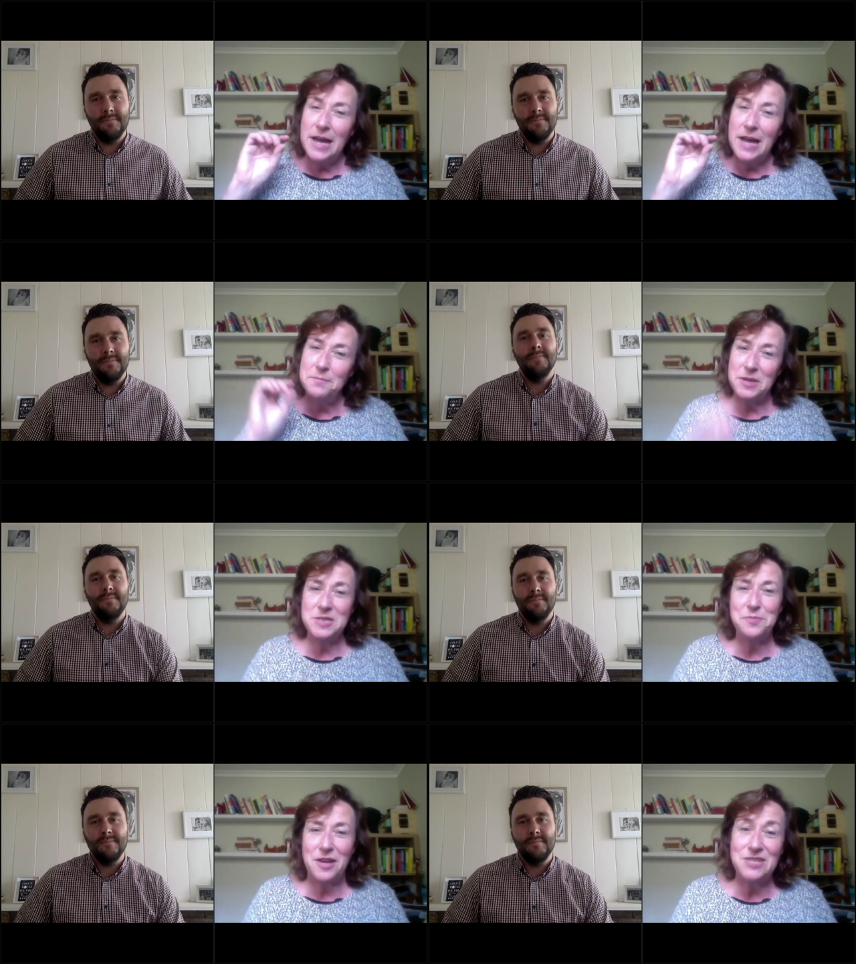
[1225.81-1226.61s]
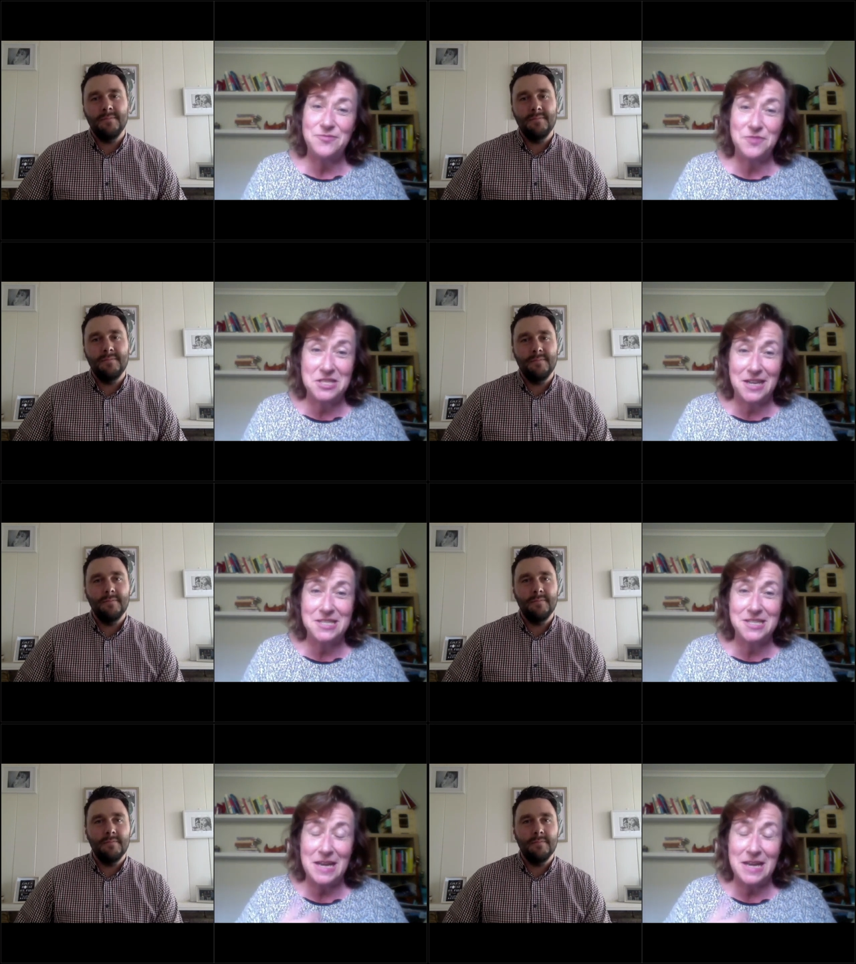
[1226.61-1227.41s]
Speaker 1: And the best place for the
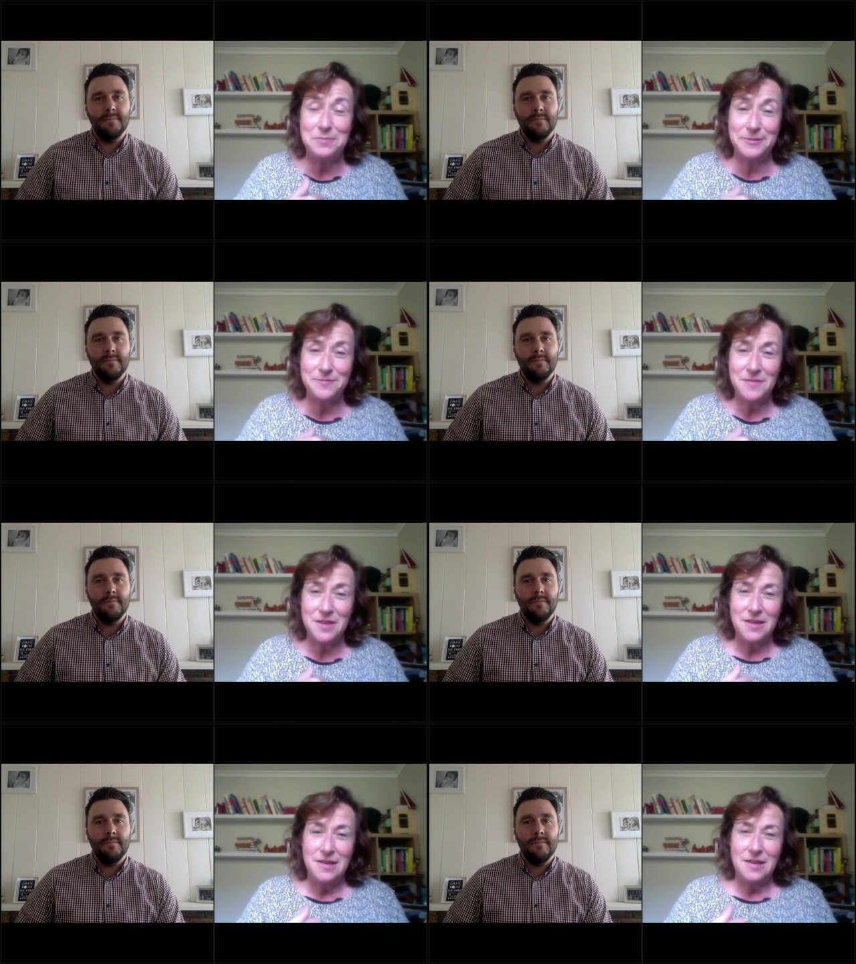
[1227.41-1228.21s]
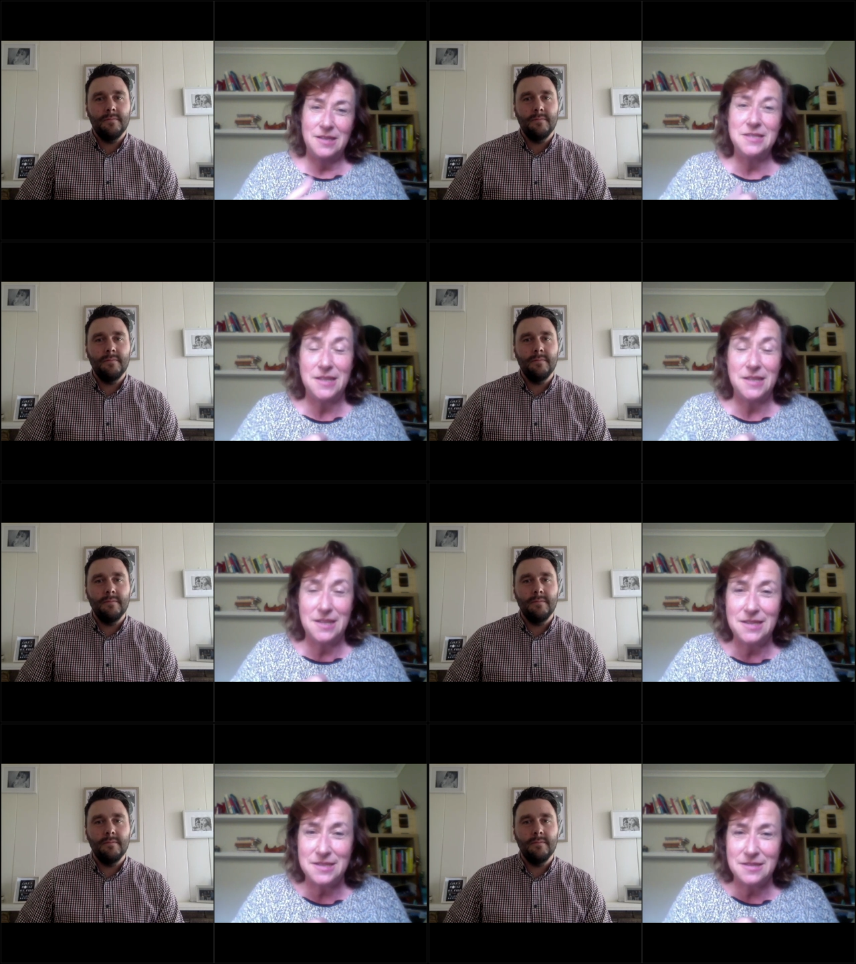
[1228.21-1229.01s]
change to happen is,
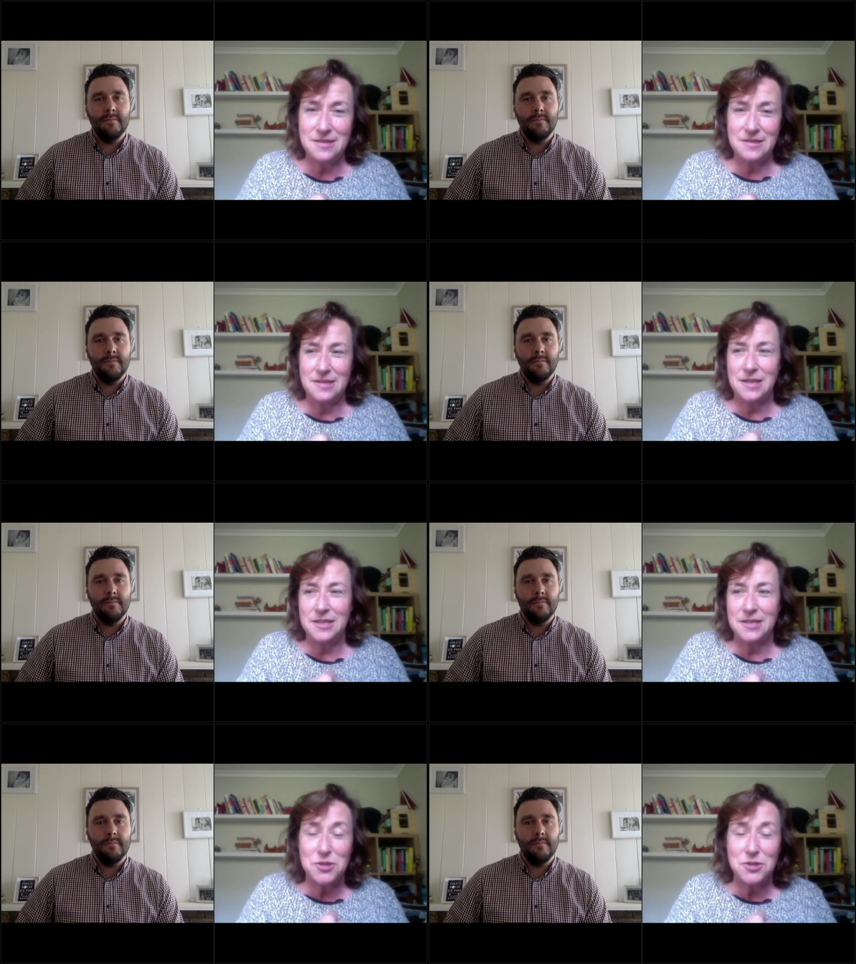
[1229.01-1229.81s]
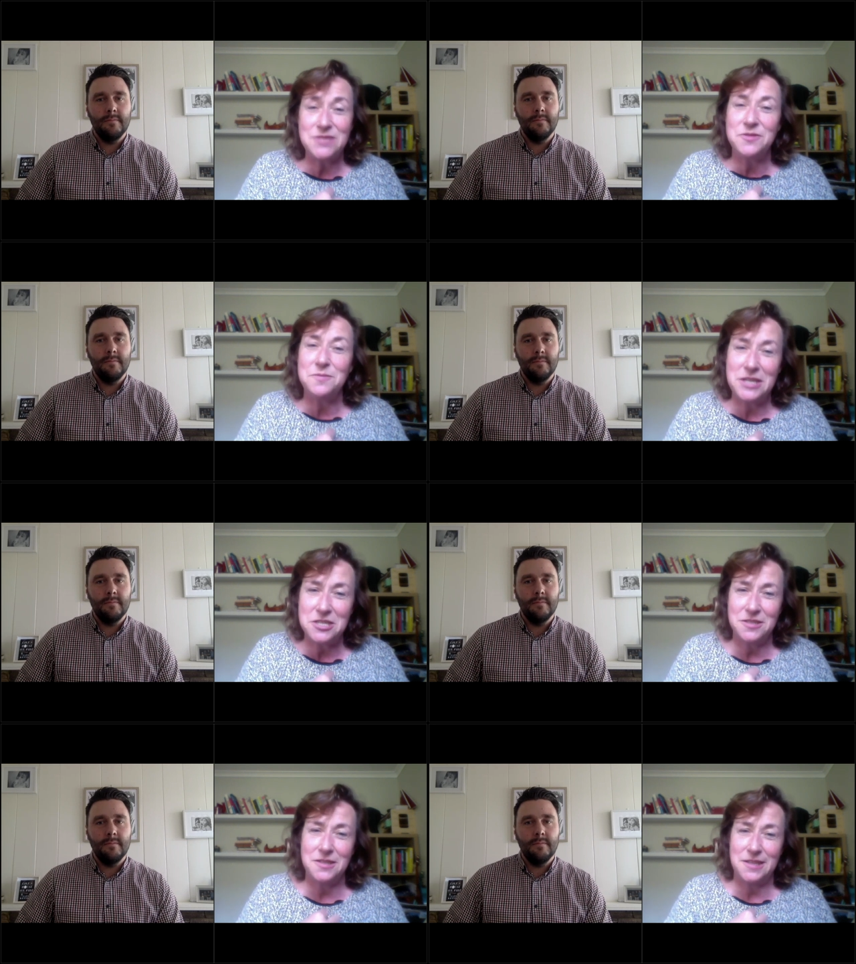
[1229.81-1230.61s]
is it's like a
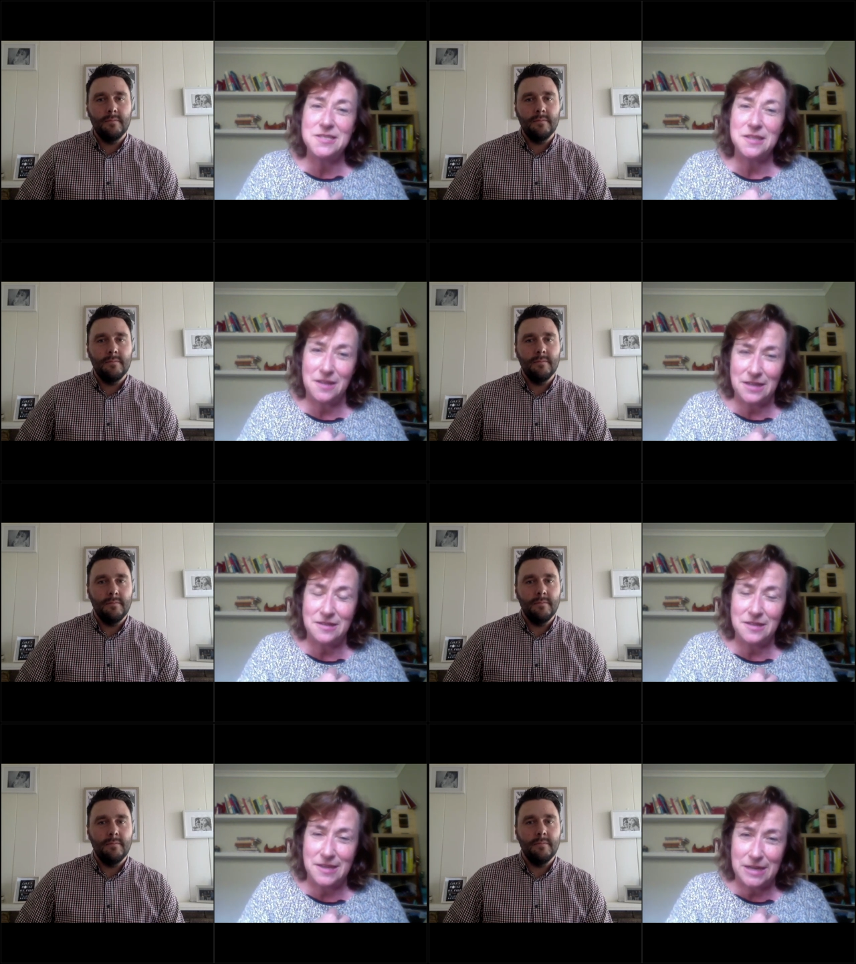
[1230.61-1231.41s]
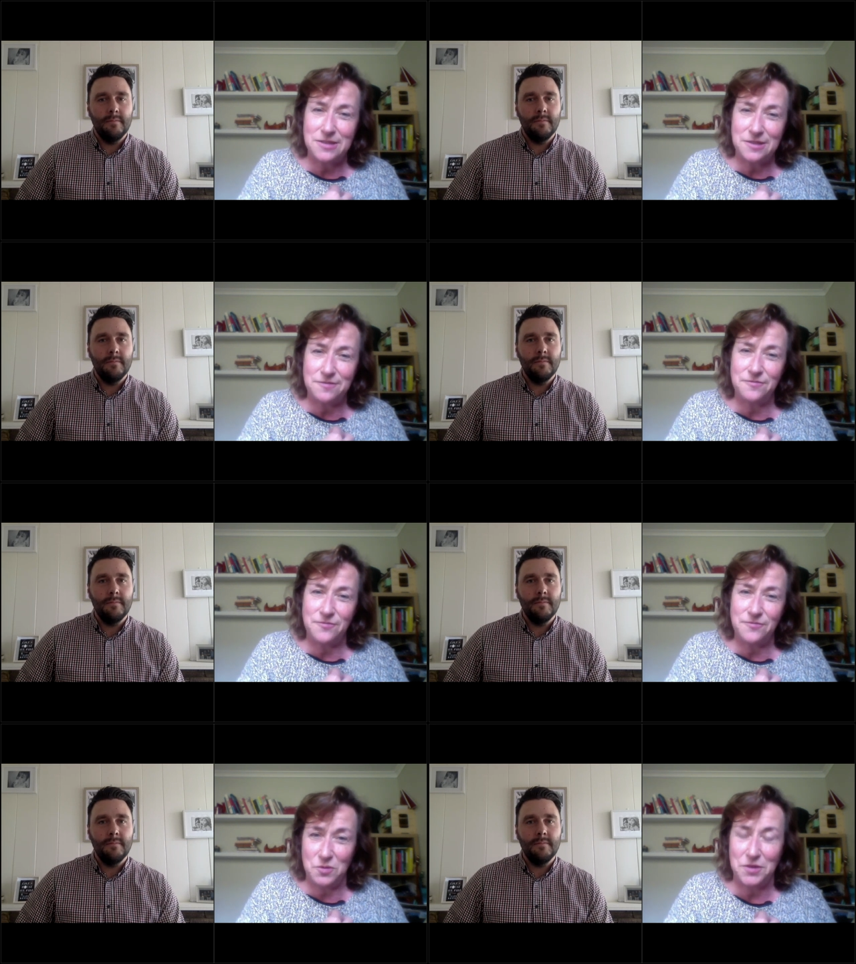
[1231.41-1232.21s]
transformation inside the narrative
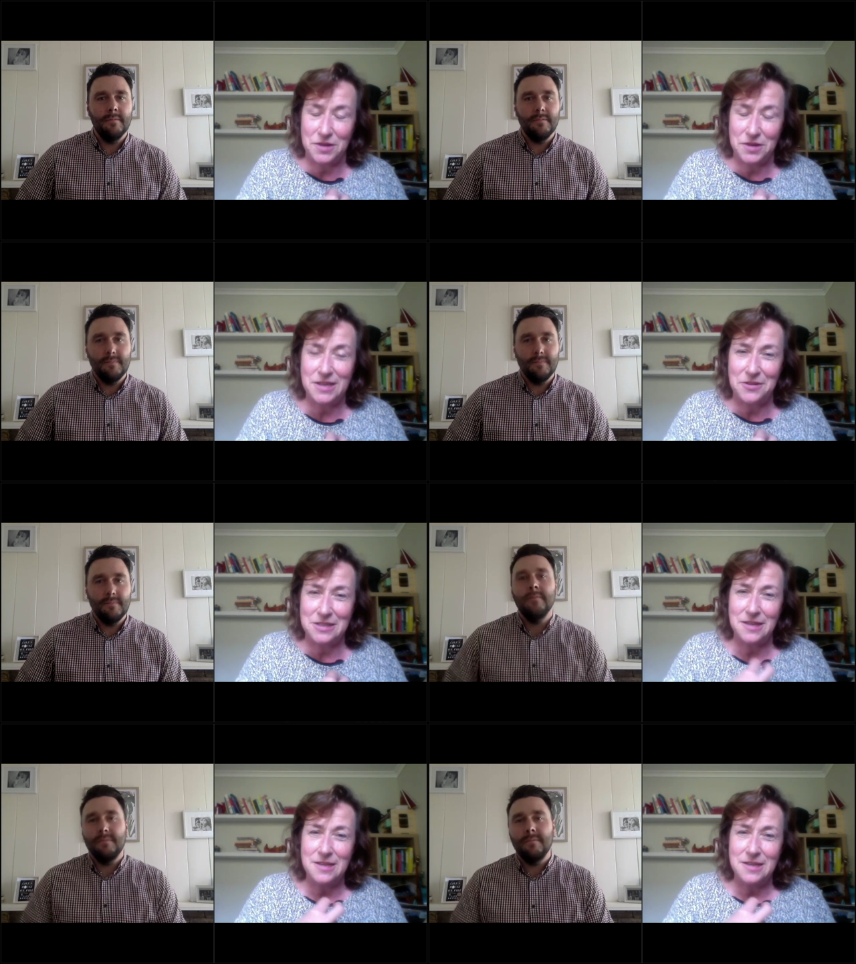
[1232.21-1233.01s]
viewpoint character.